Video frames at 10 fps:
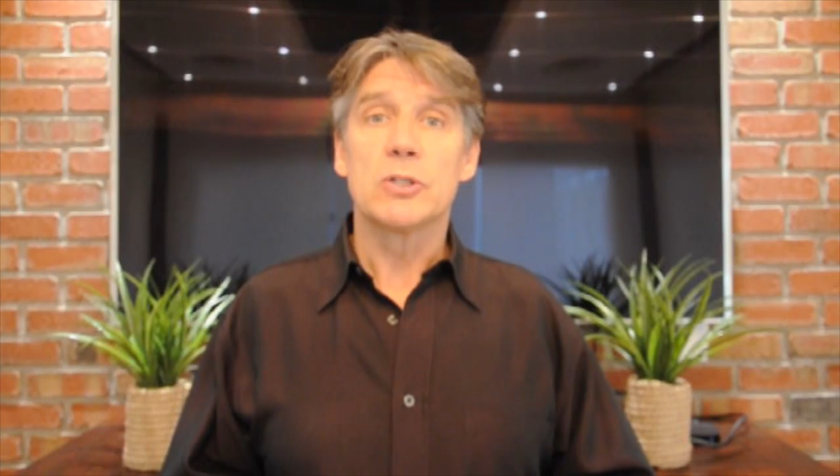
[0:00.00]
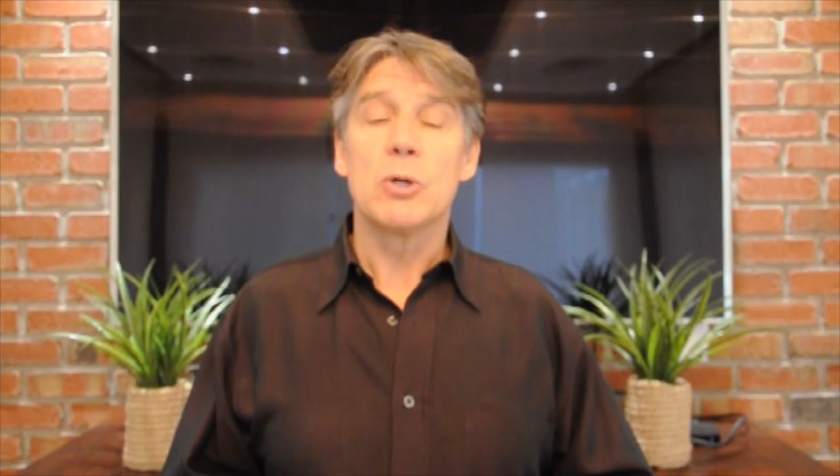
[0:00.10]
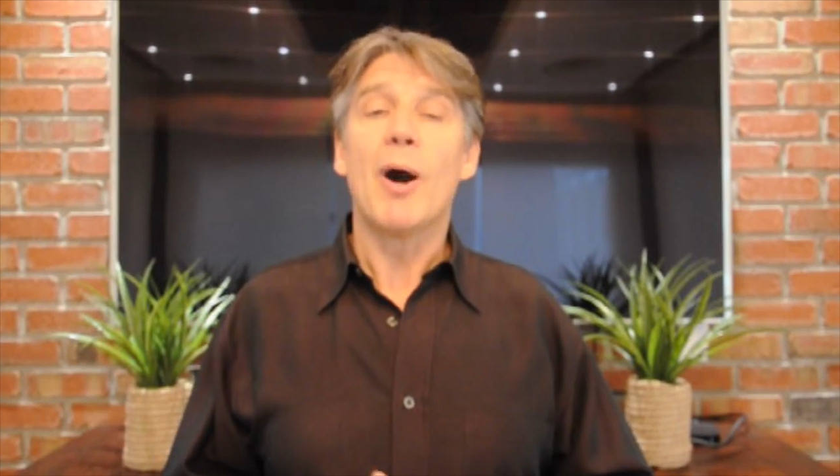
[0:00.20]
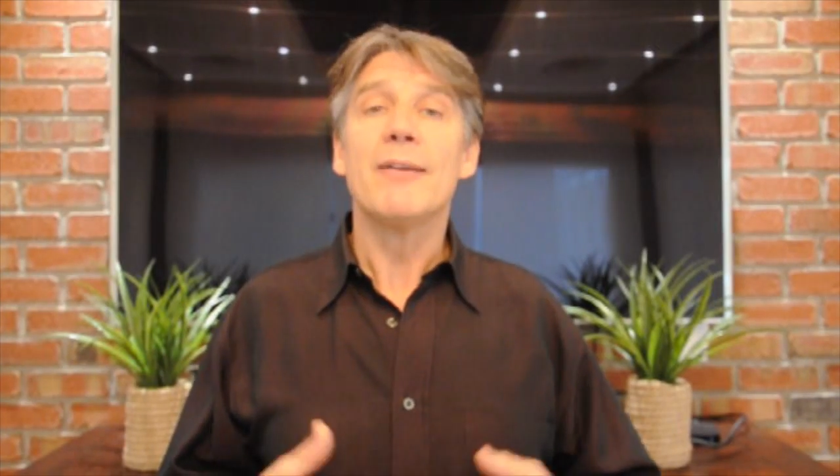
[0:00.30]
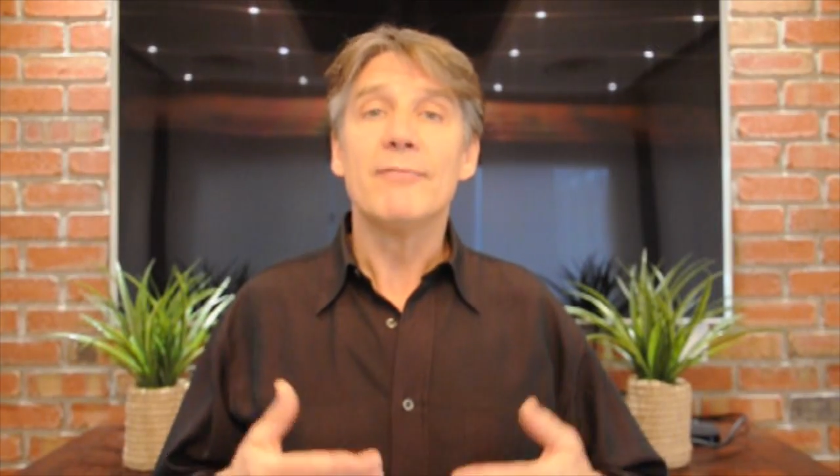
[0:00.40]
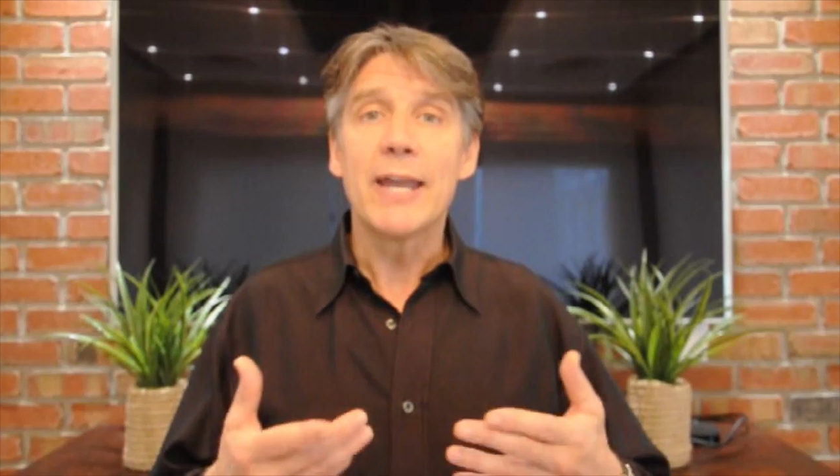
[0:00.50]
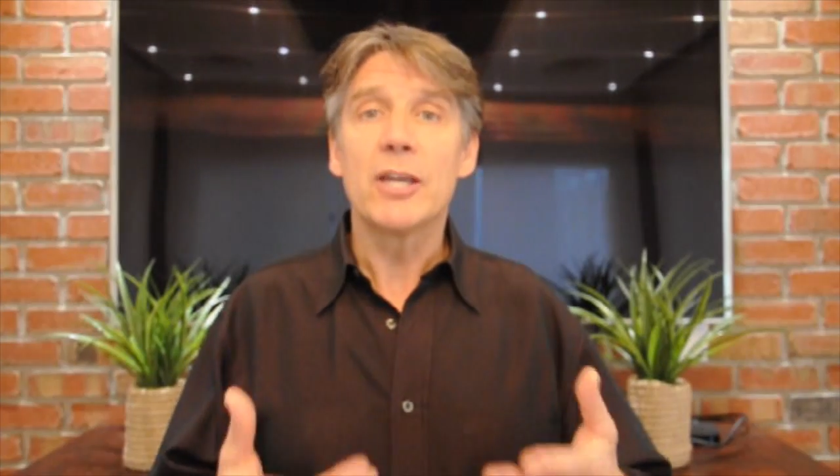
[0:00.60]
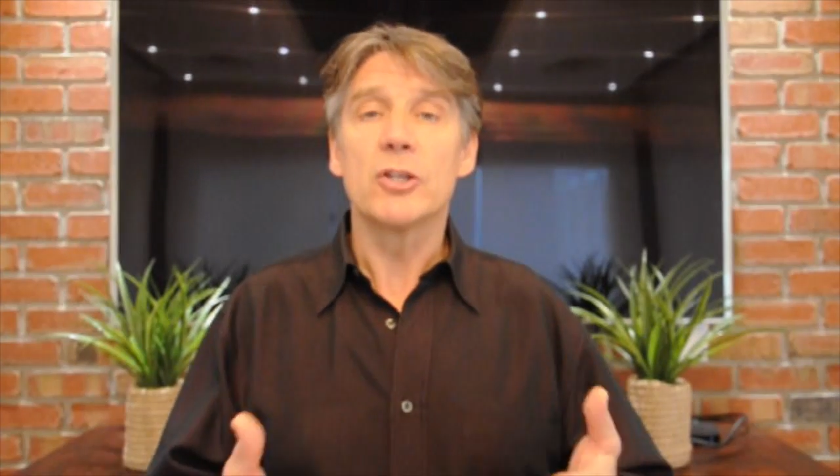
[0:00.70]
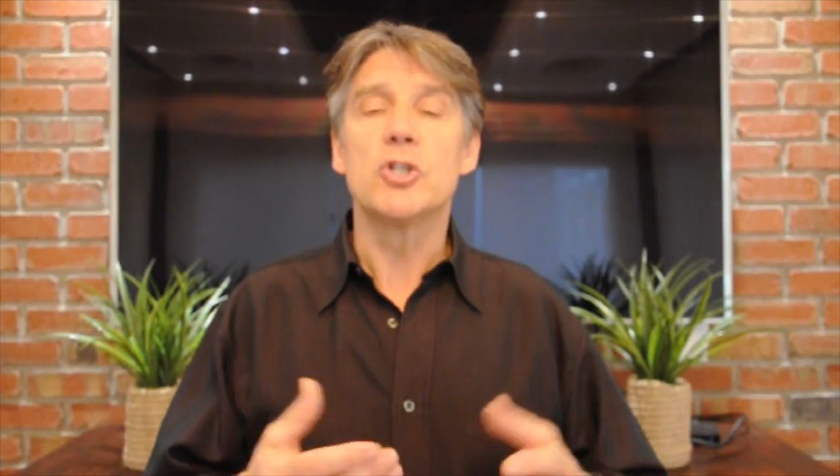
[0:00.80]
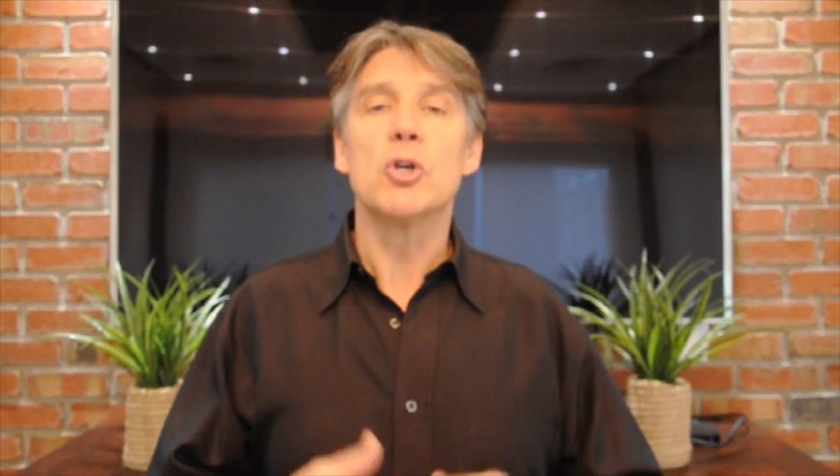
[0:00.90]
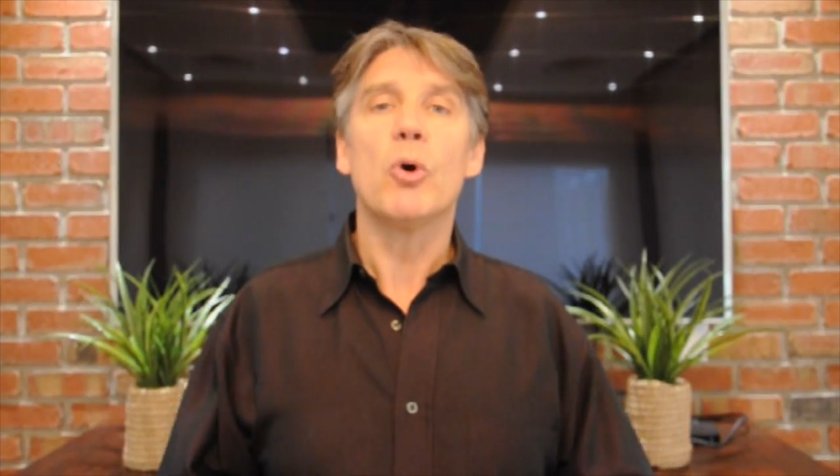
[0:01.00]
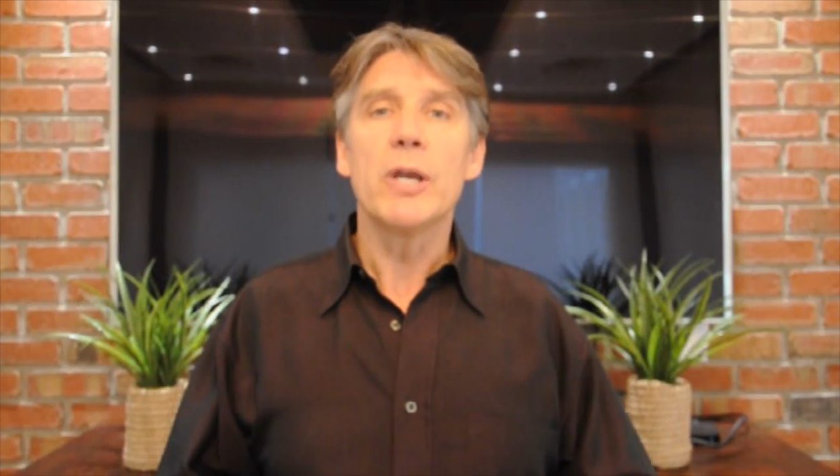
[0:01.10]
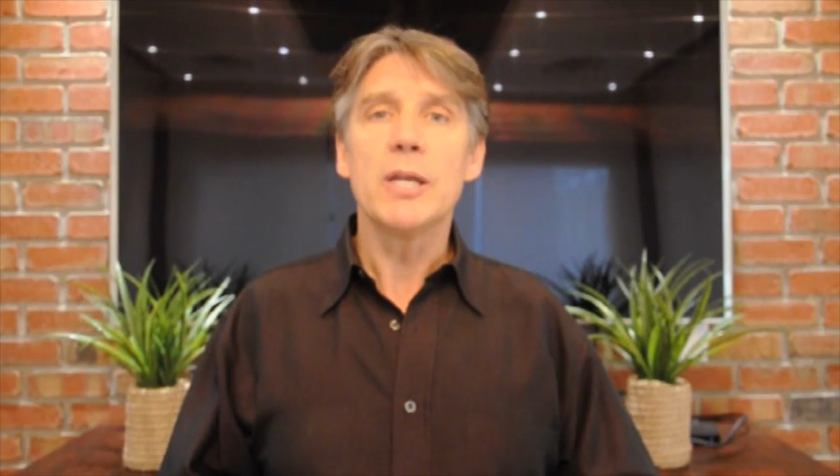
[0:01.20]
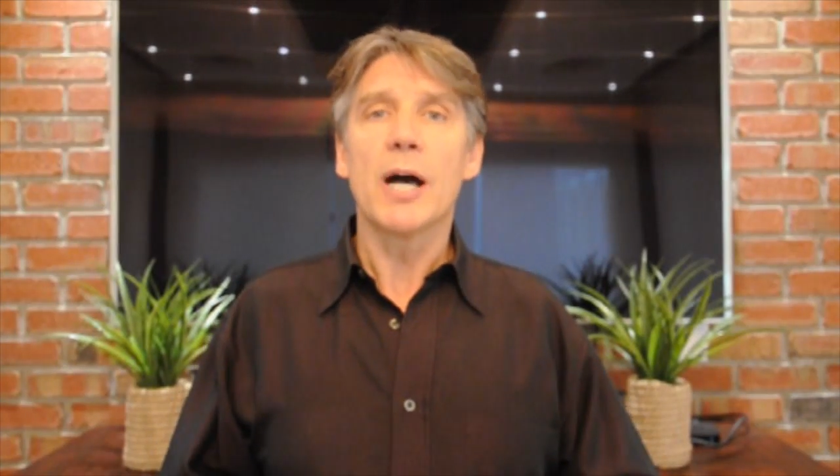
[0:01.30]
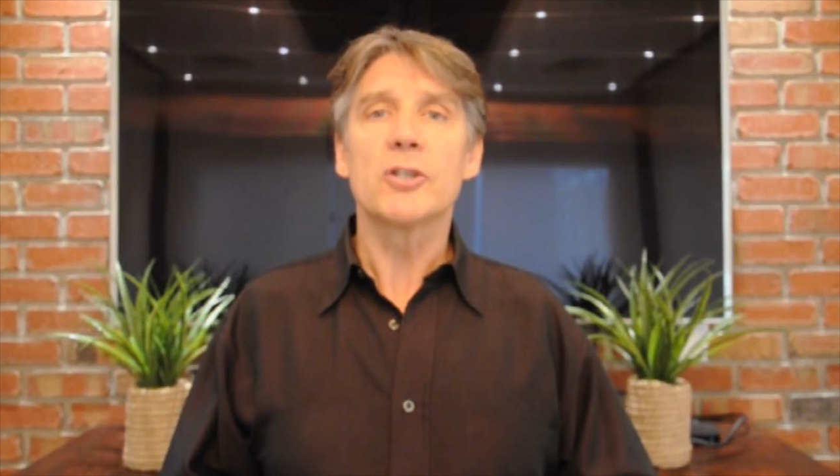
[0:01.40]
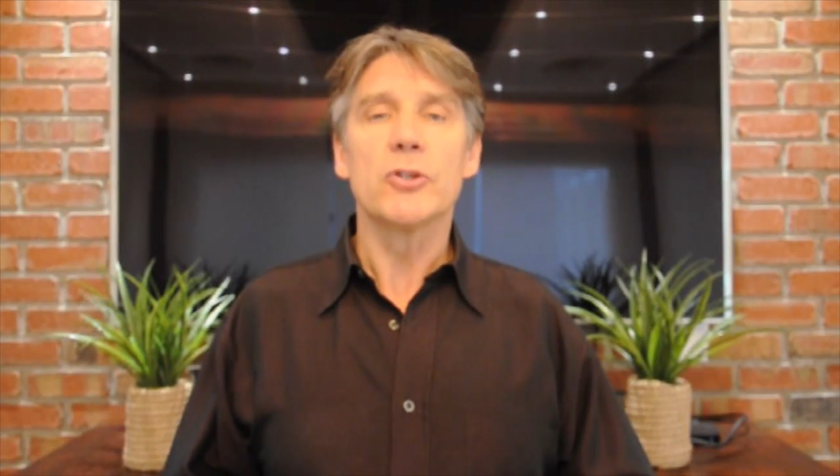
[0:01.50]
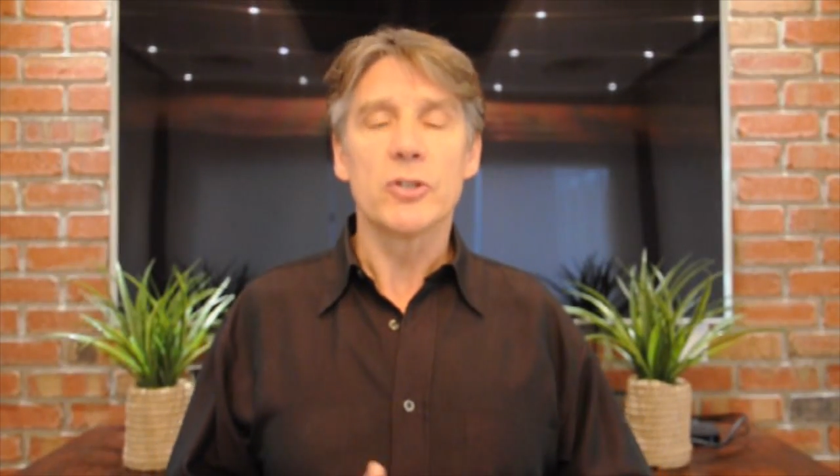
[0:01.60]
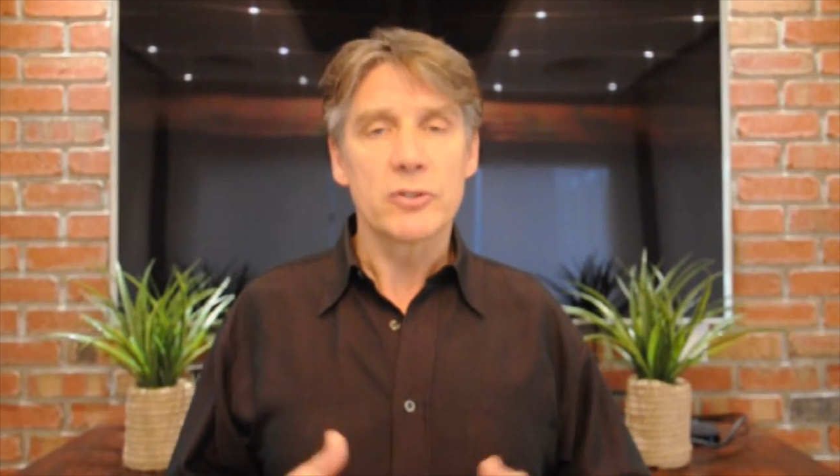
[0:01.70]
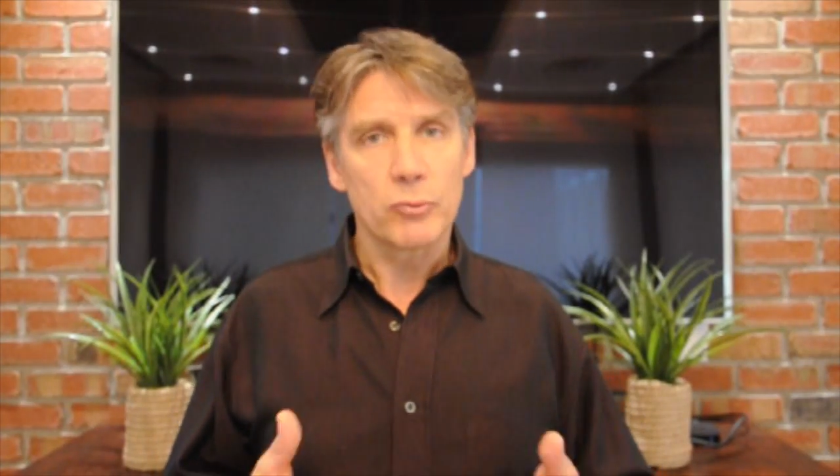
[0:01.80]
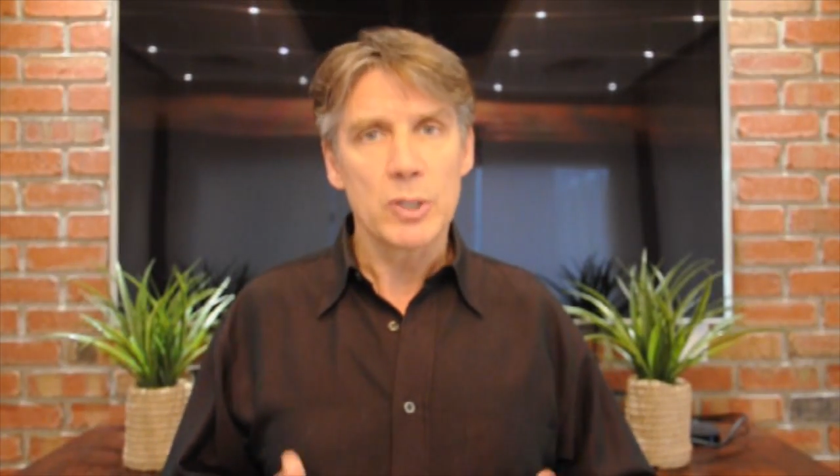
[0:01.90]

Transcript: So I invite you to join us on this